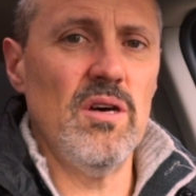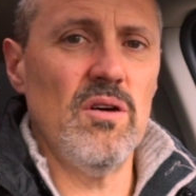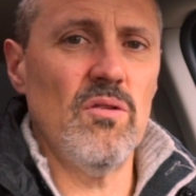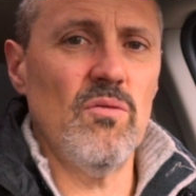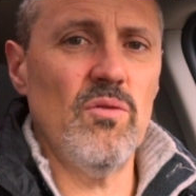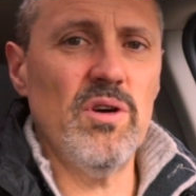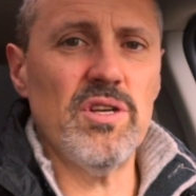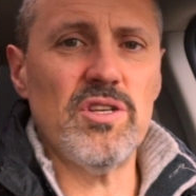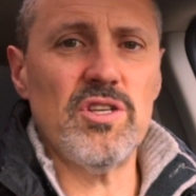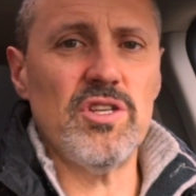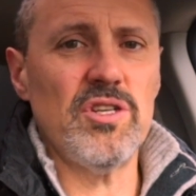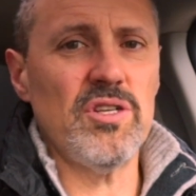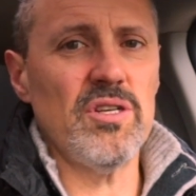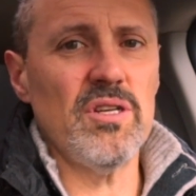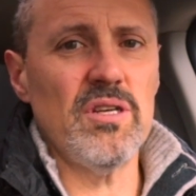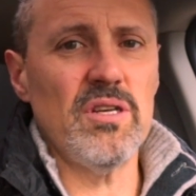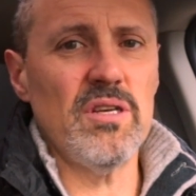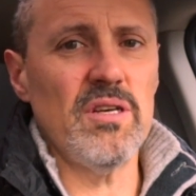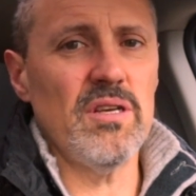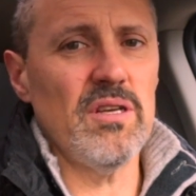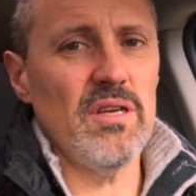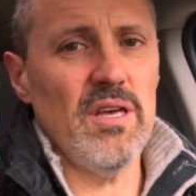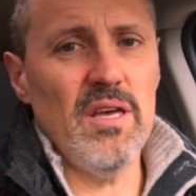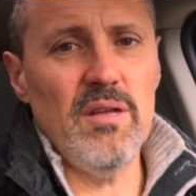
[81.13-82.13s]
which
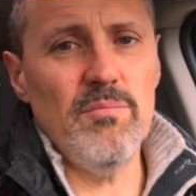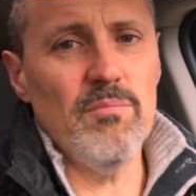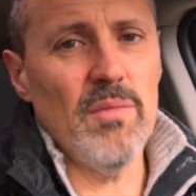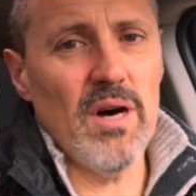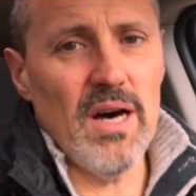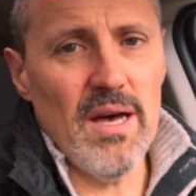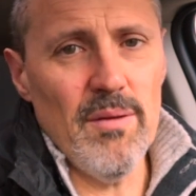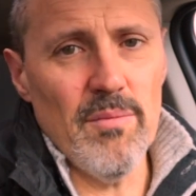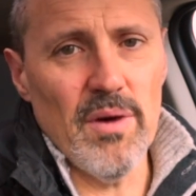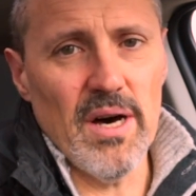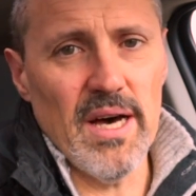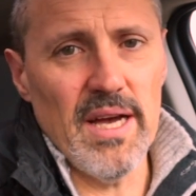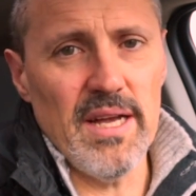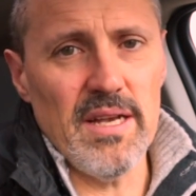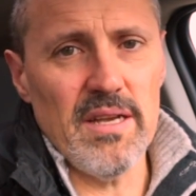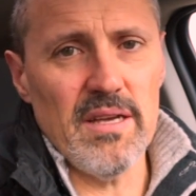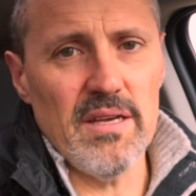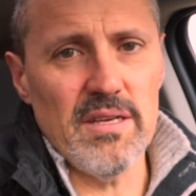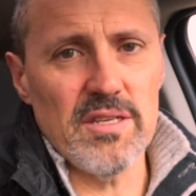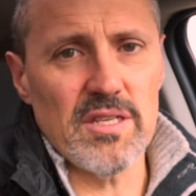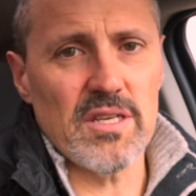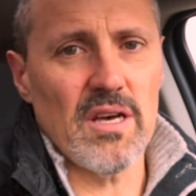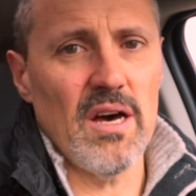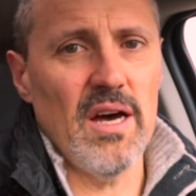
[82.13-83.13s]
in my mind
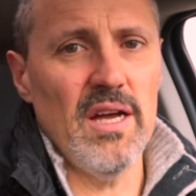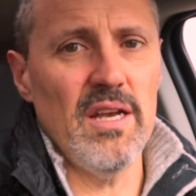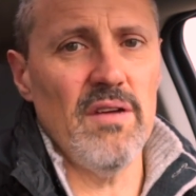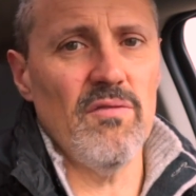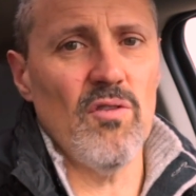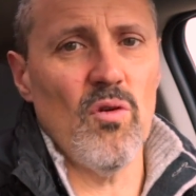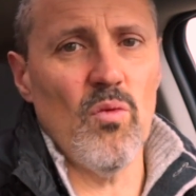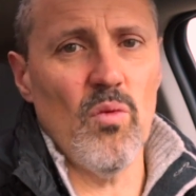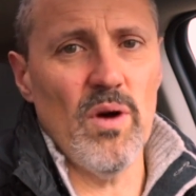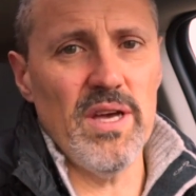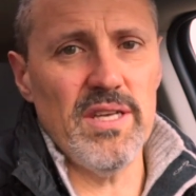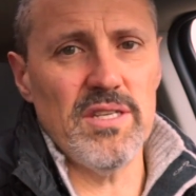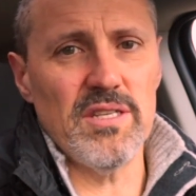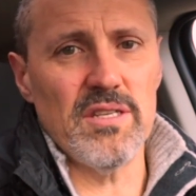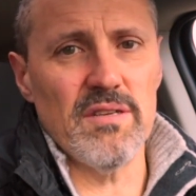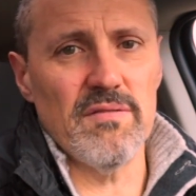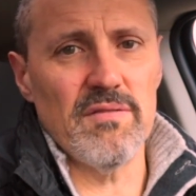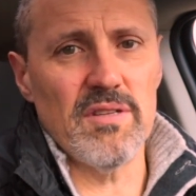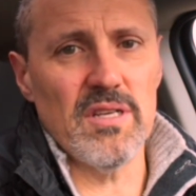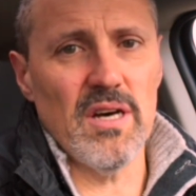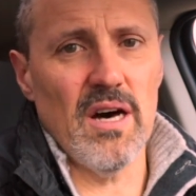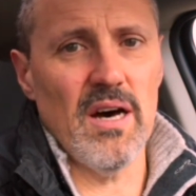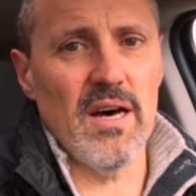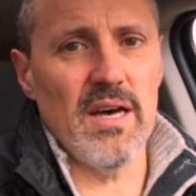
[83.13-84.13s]
is kind of a waste
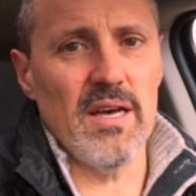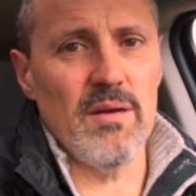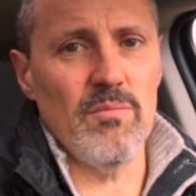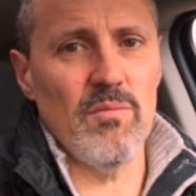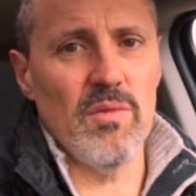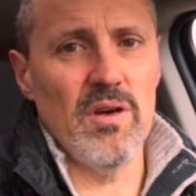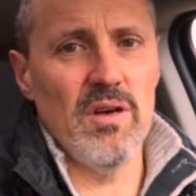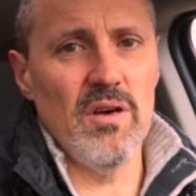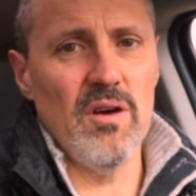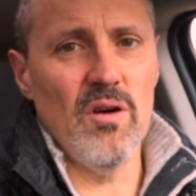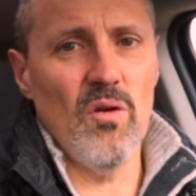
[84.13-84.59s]
of time.